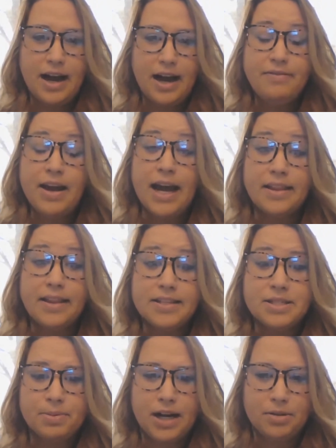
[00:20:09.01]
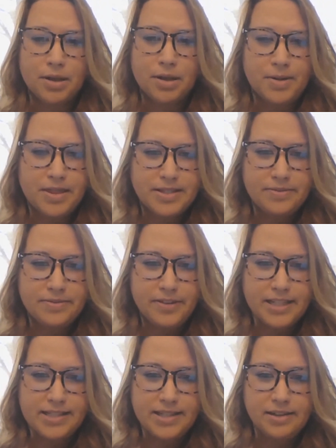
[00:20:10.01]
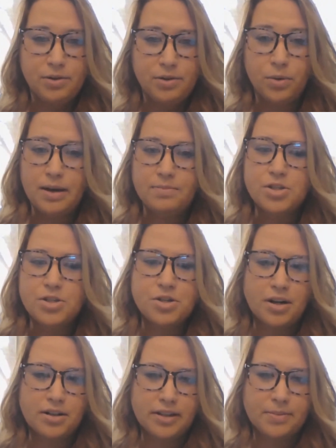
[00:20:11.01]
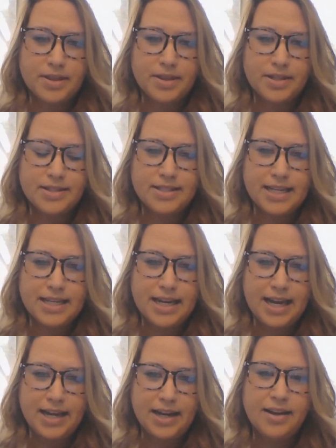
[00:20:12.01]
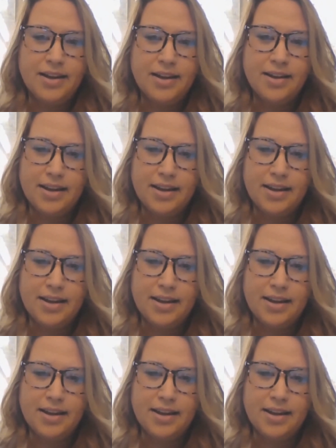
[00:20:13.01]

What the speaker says: I've had this problem and this fixed it, or I'm struggling with this today,